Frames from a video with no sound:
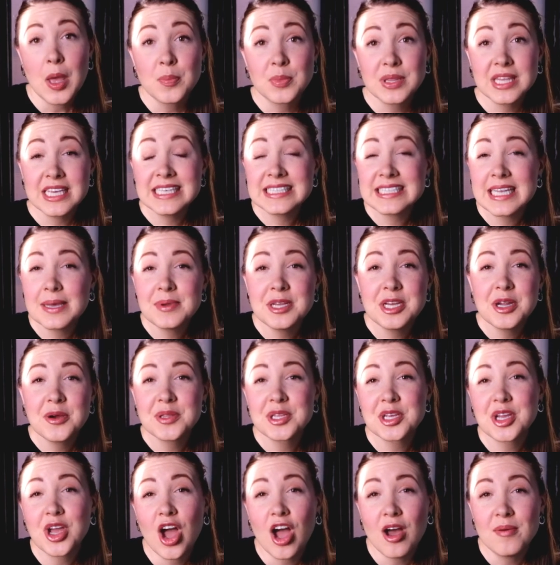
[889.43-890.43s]
Please let me know
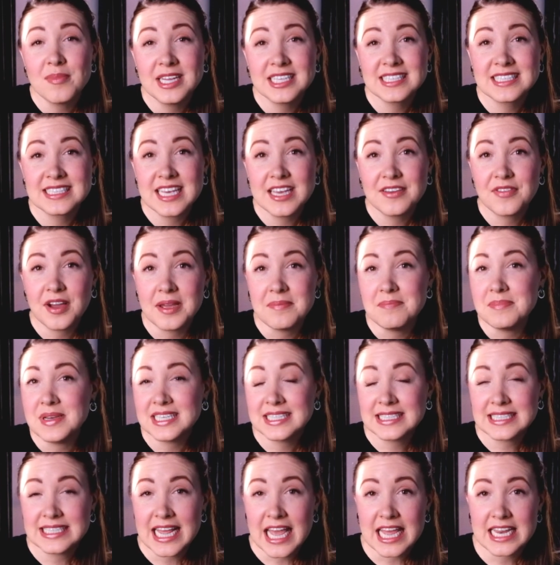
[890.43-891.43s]
in the comments if I
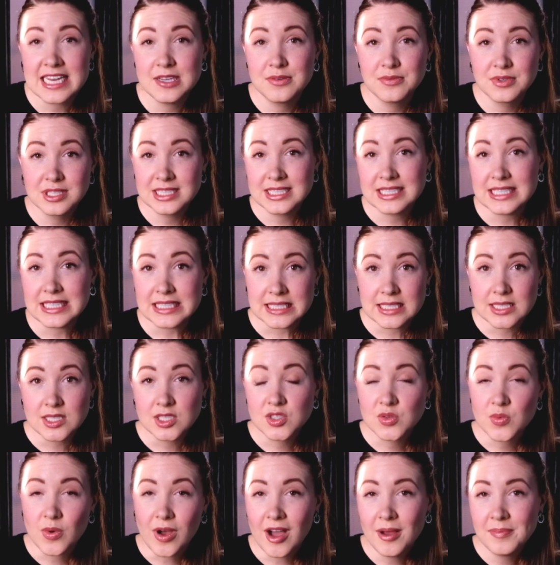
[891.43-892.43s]
missed any really easy
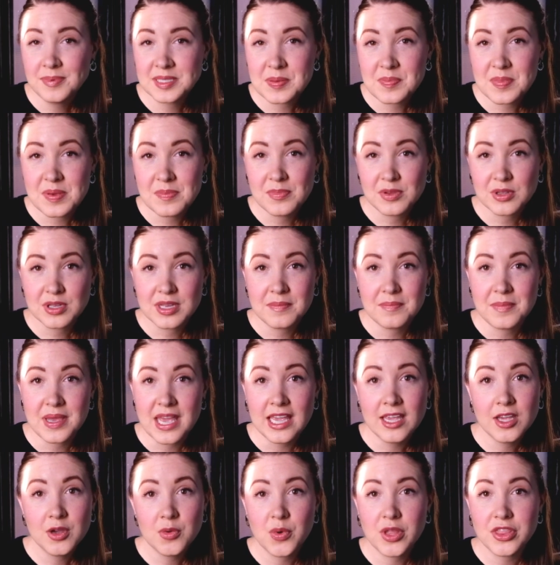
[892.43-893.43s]
swaps that people can
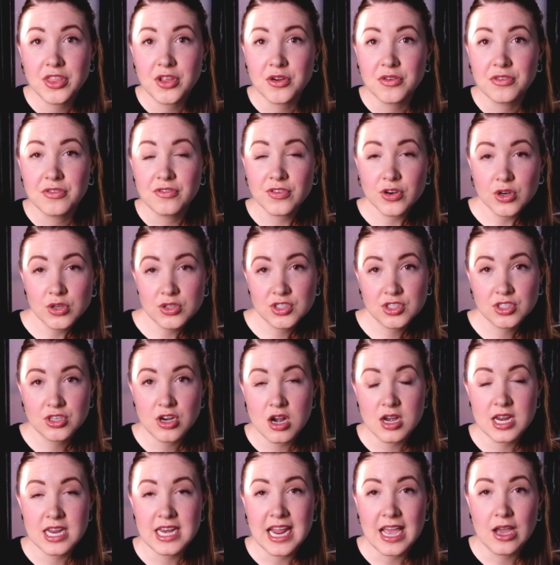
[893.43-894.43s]
make when they're first
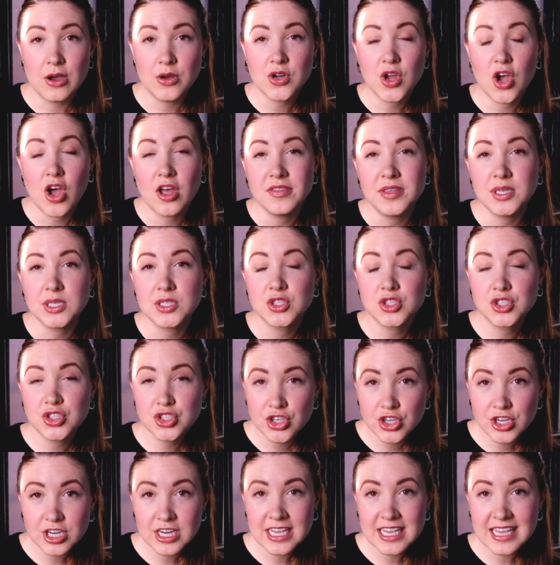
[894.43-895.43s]
starting out on this
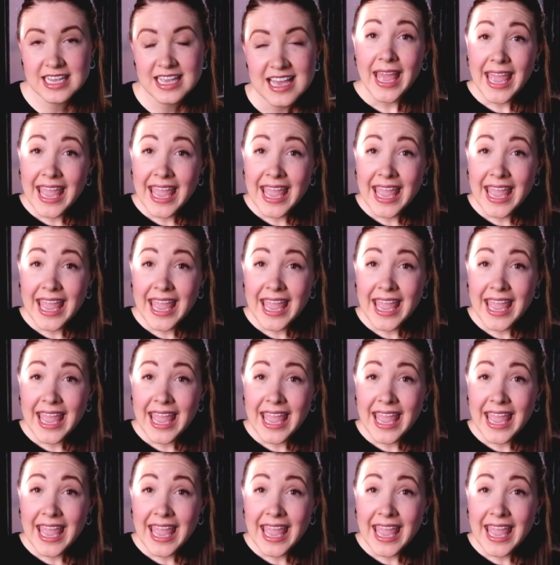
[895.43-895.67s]
journey.